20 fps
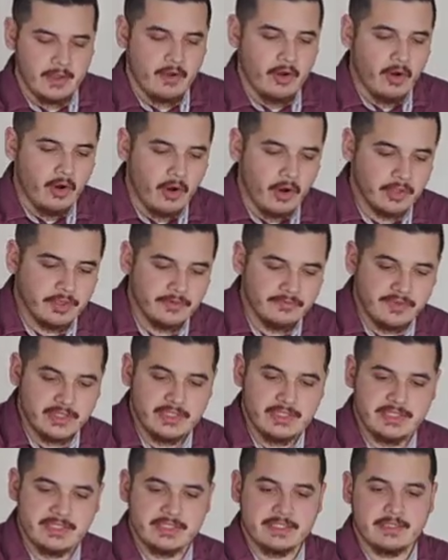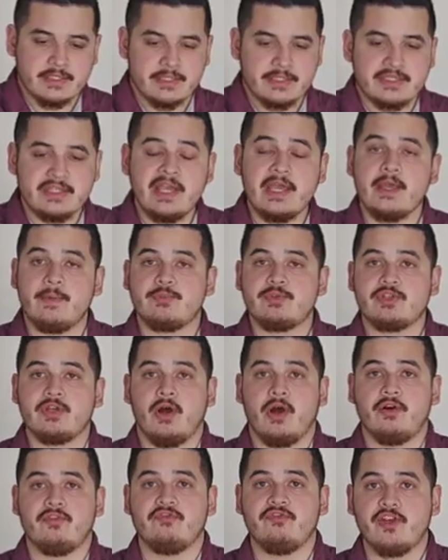All of these tips
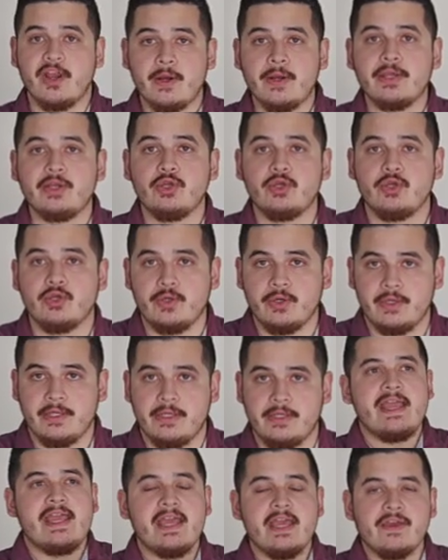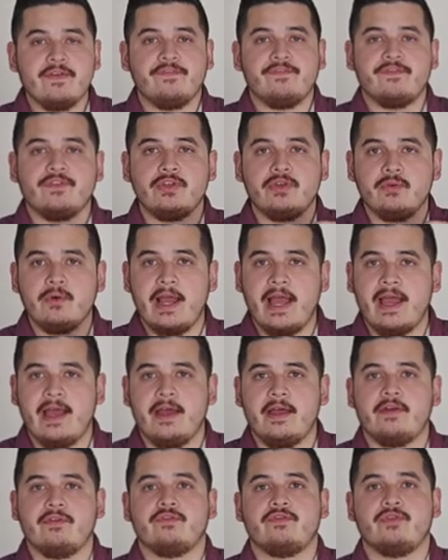are very good if you
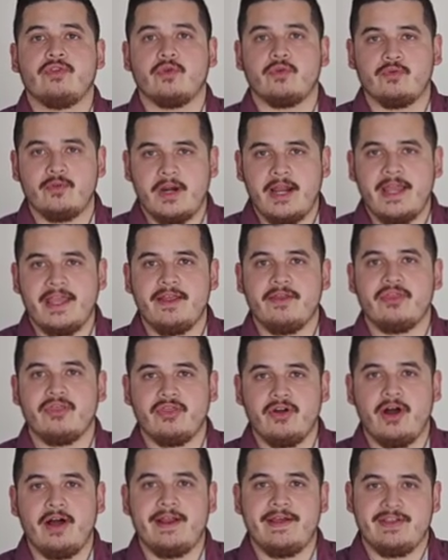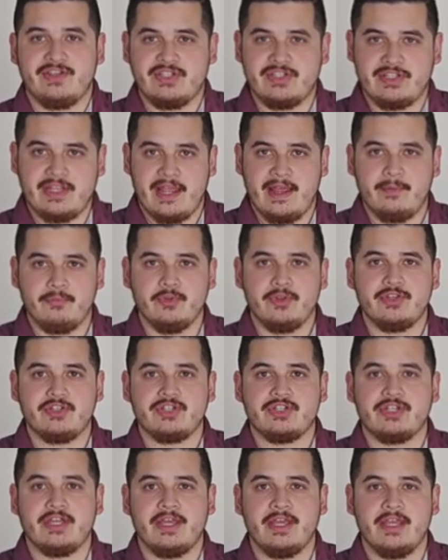have the right thought
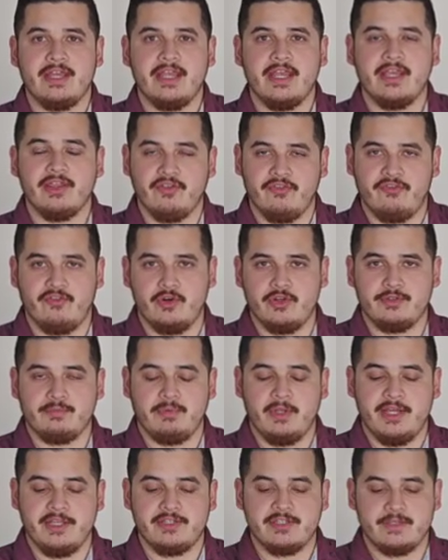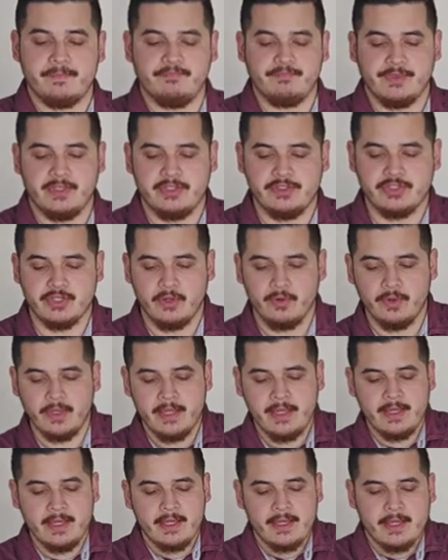established in the first place. And so
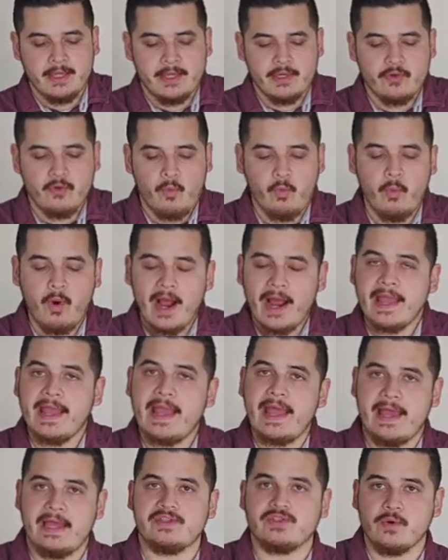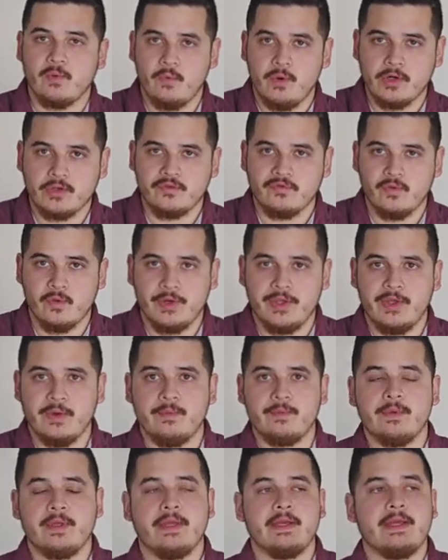why it hasn't worked for you
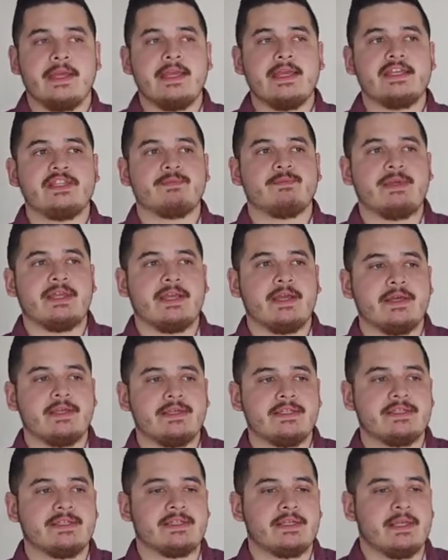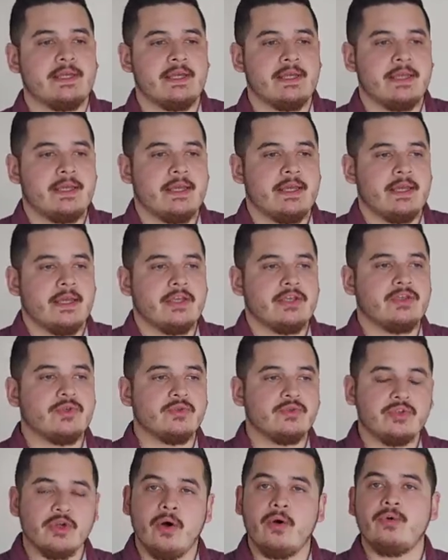is because you
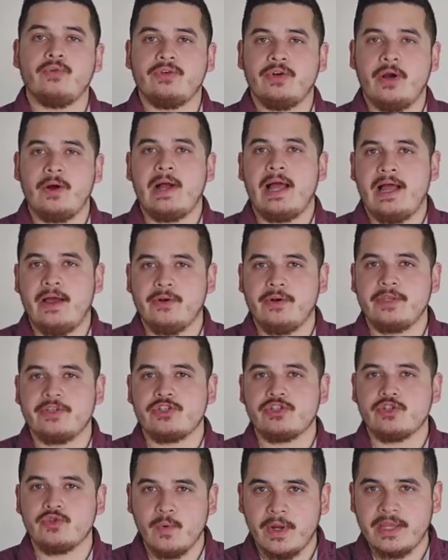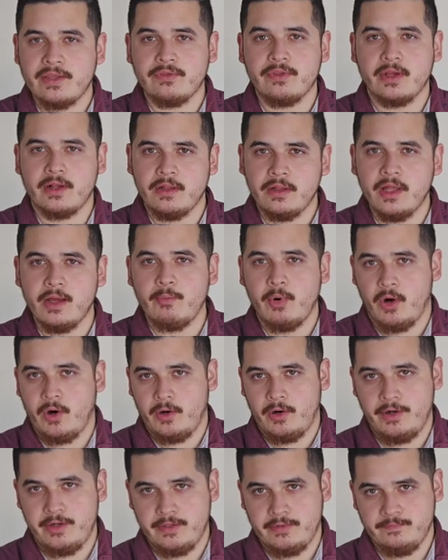don't know how to swing the club
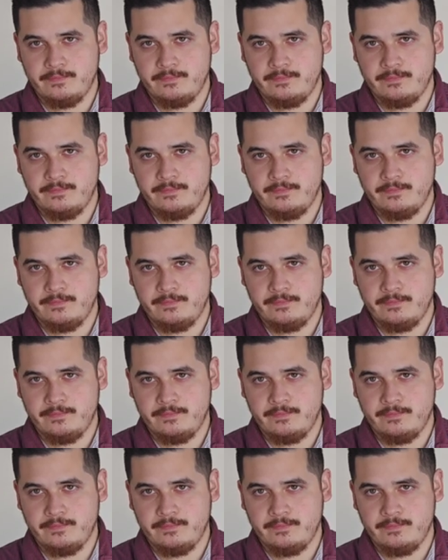hard.